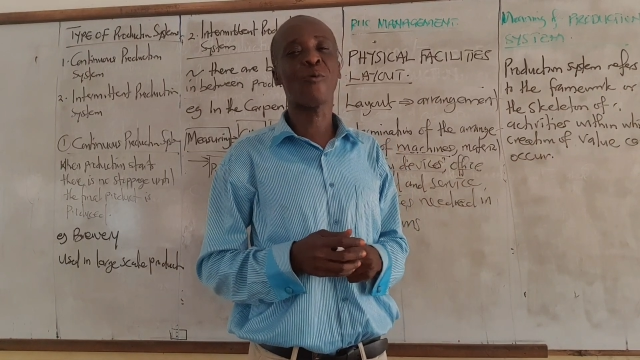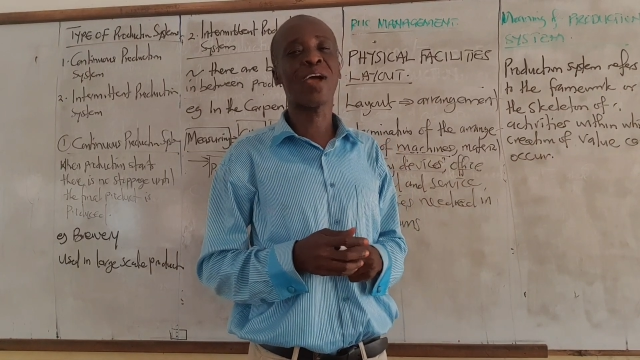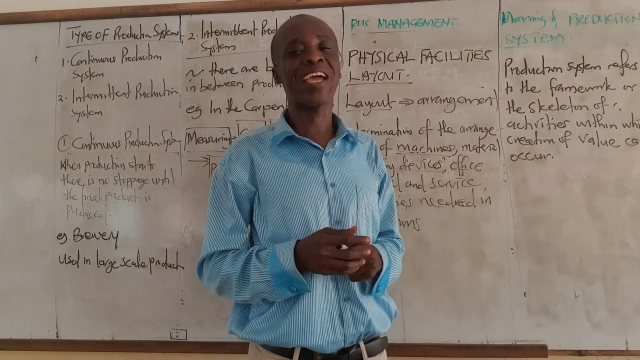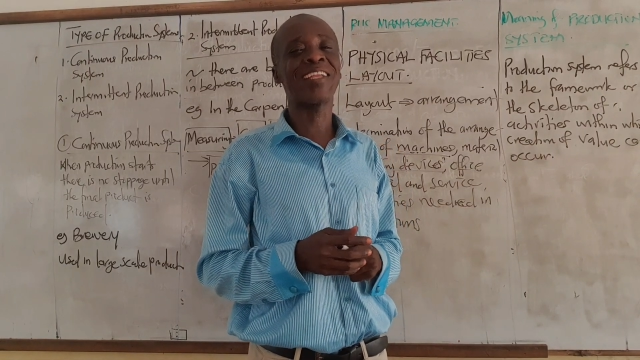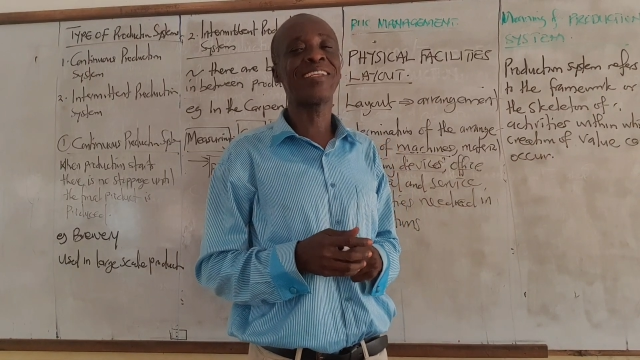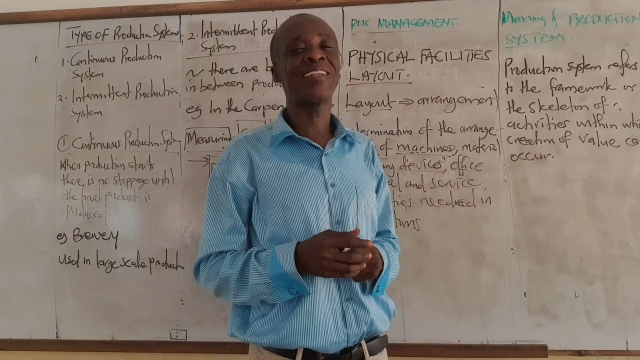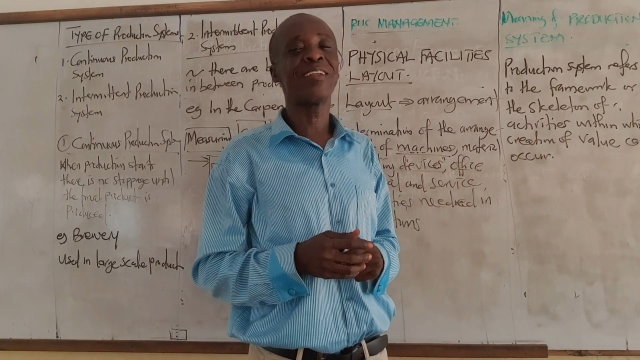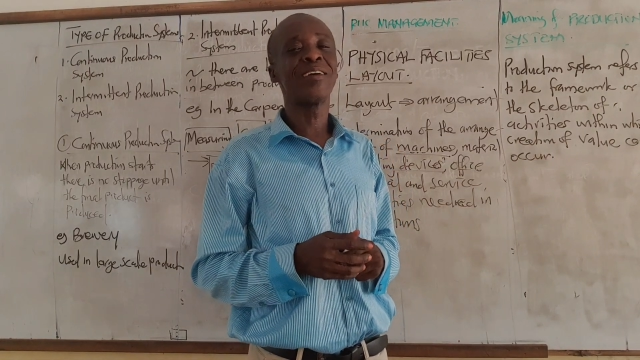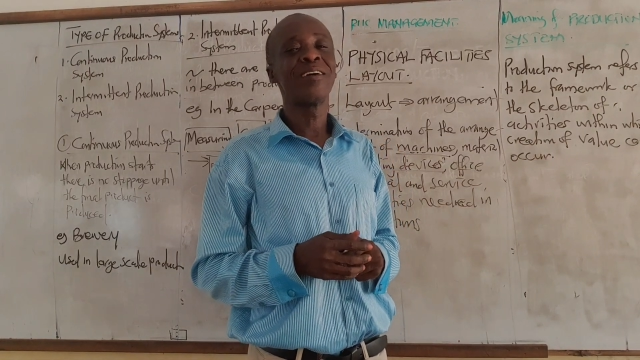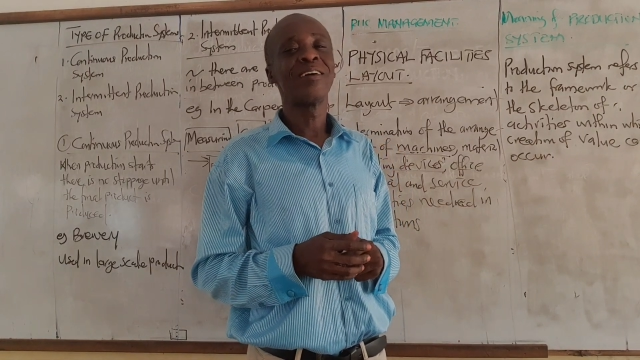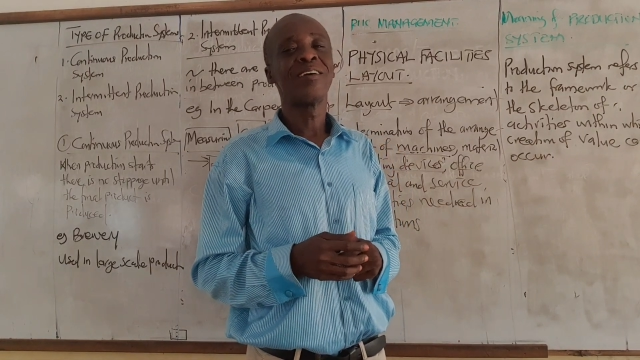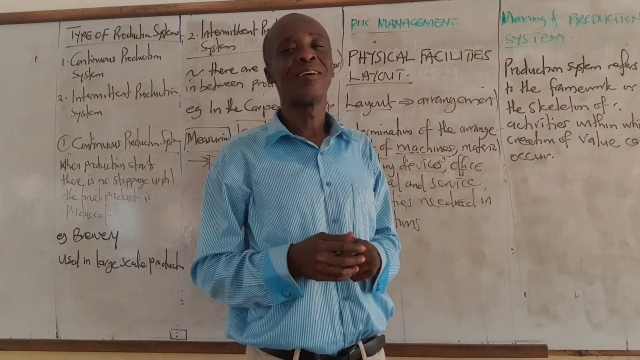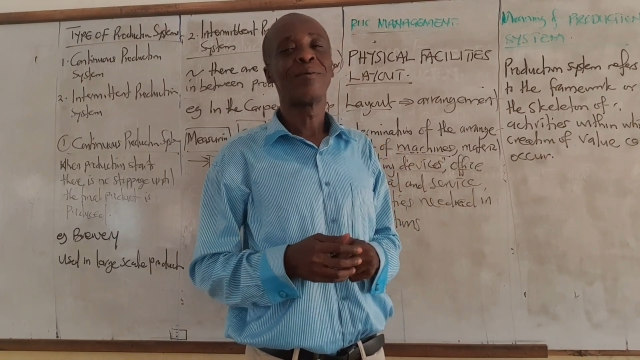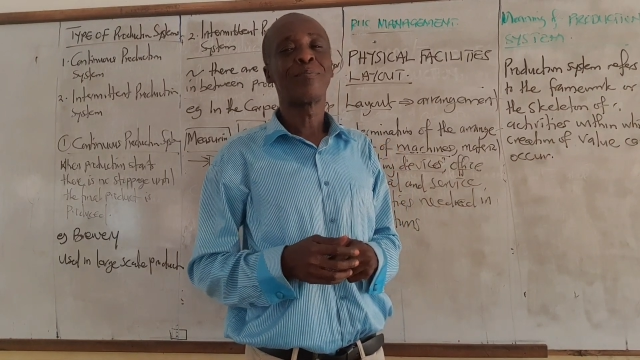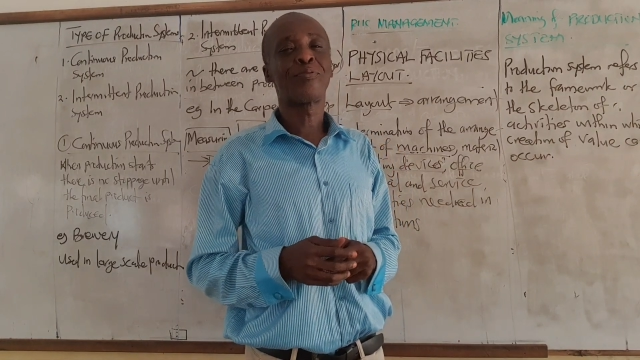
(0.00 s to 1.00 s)
word
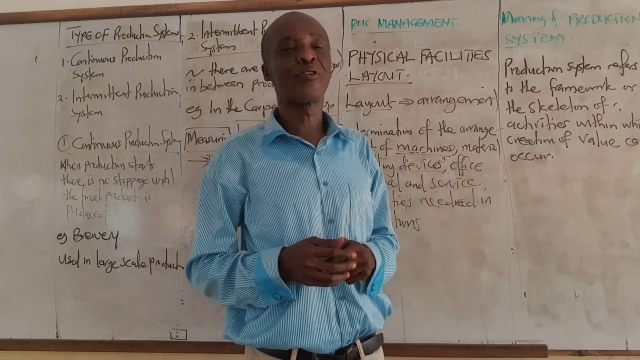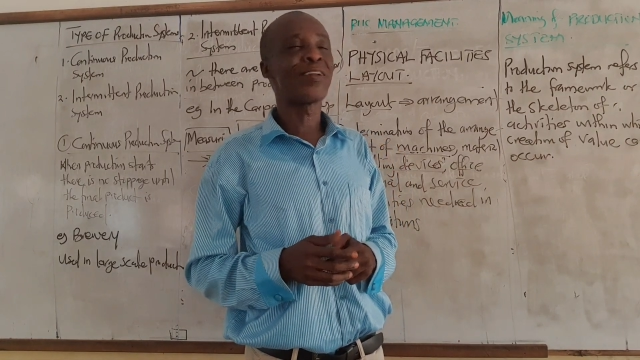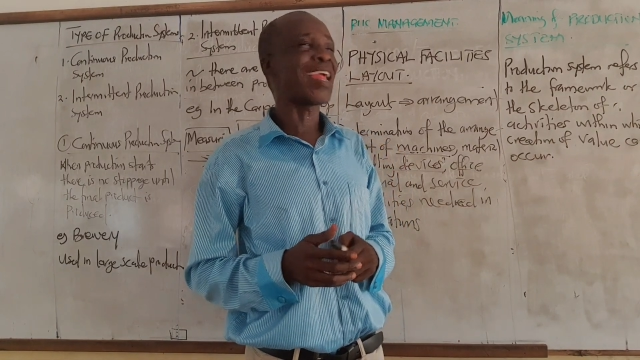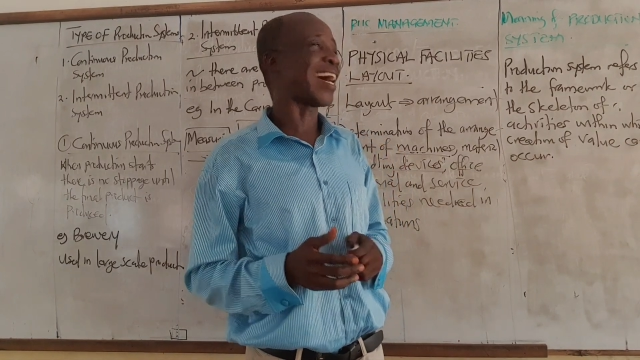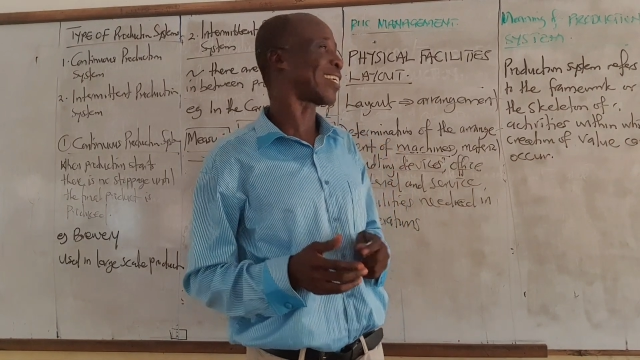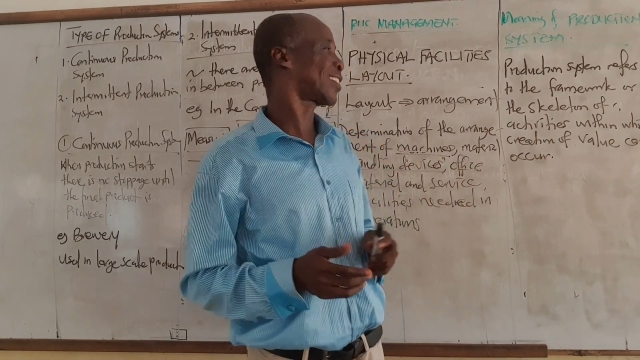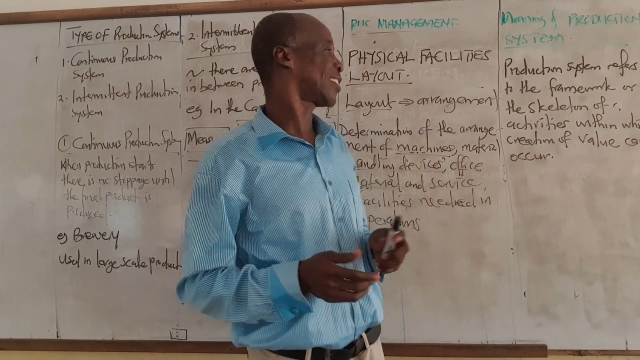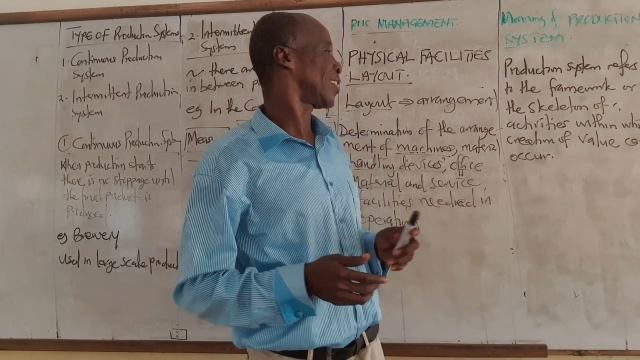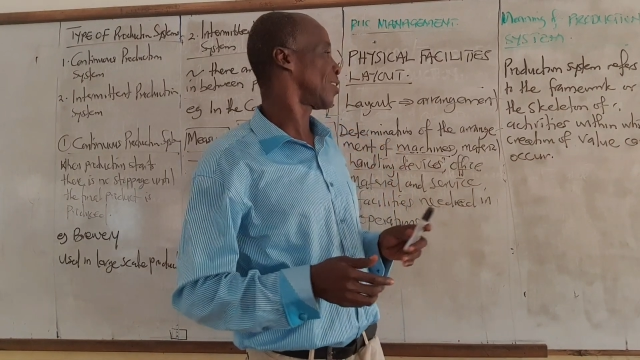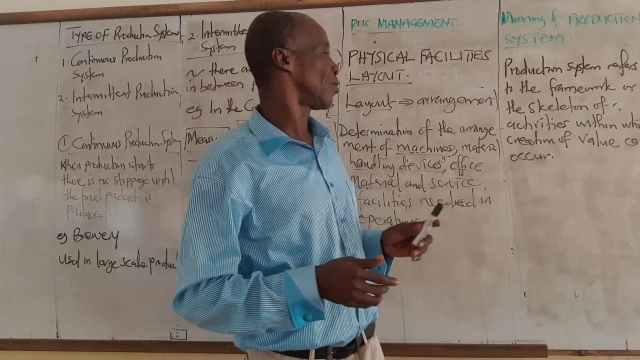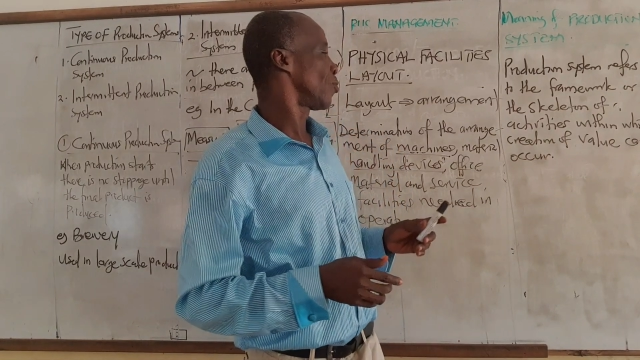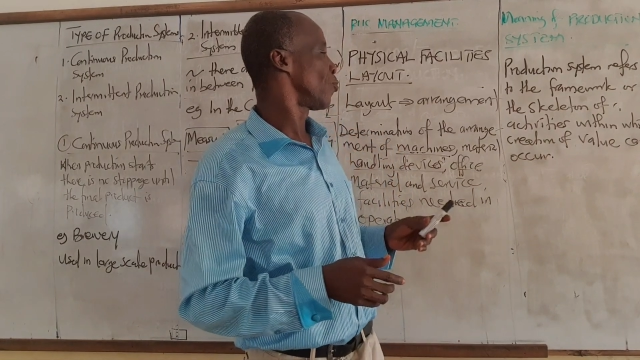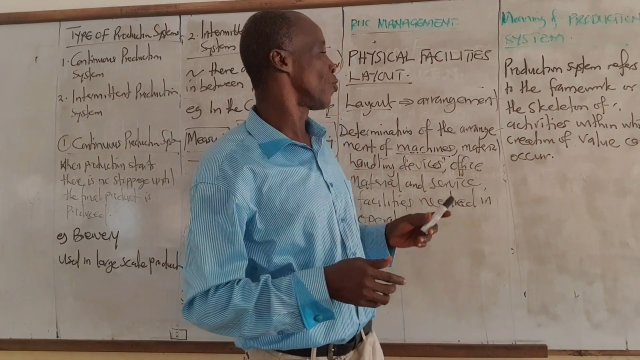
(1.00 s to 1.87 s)
production.